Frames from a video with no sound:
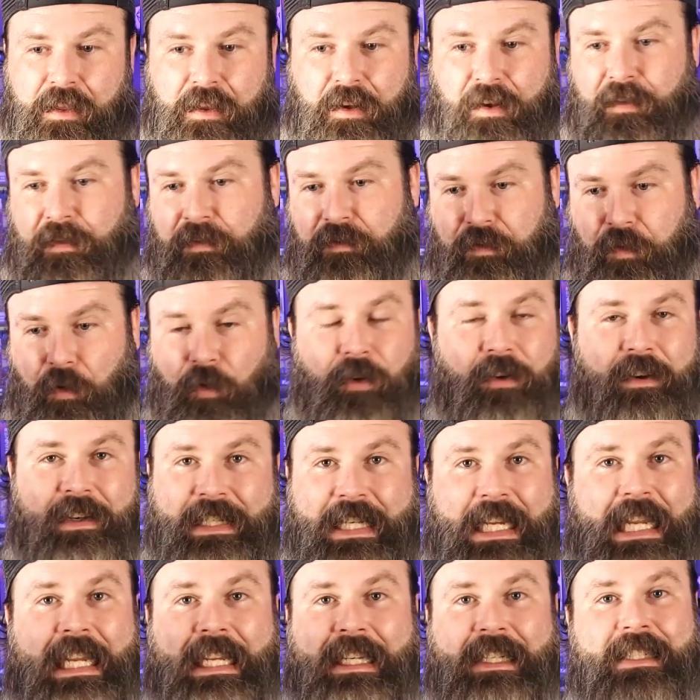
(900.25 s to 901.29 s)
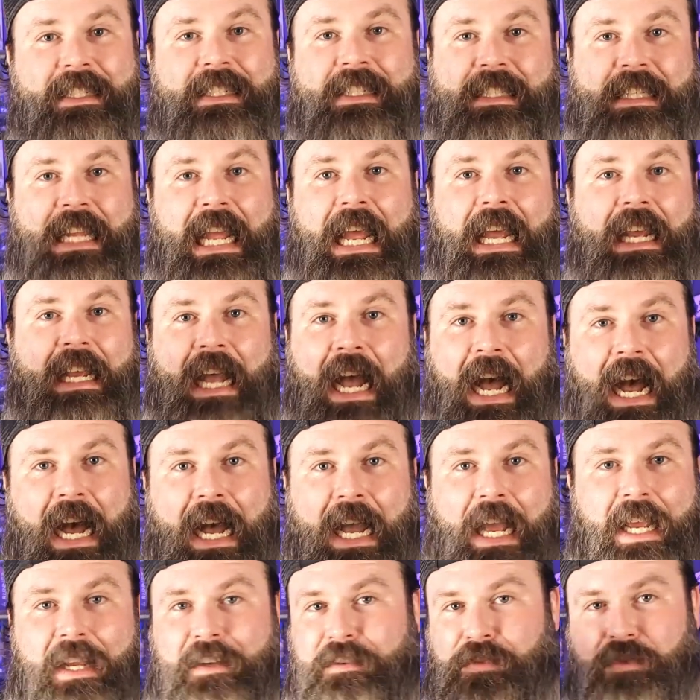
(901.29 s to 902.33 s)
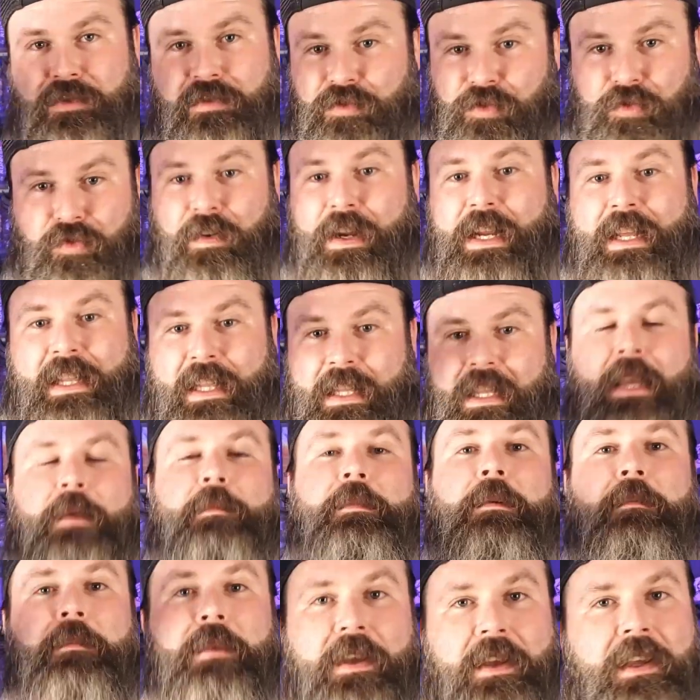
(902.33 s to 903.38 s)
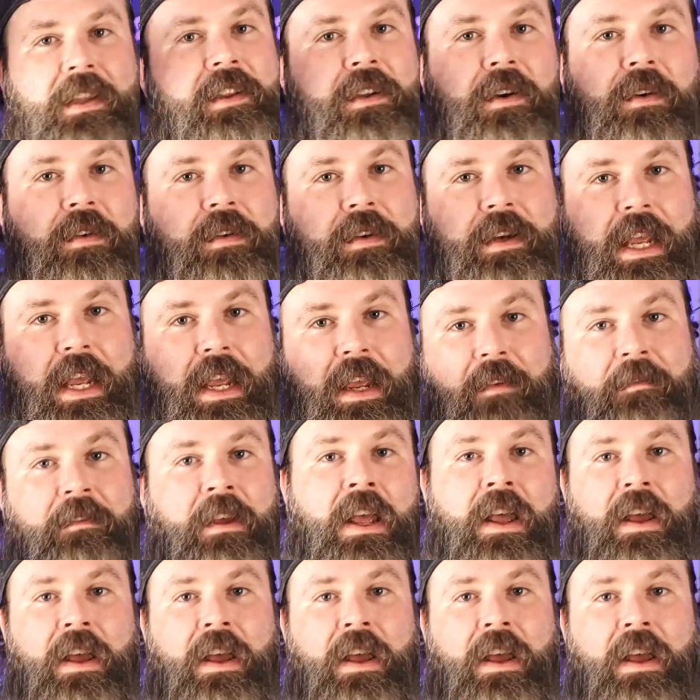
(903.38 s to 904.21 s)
their 14 stack high tree that they've been building the whole game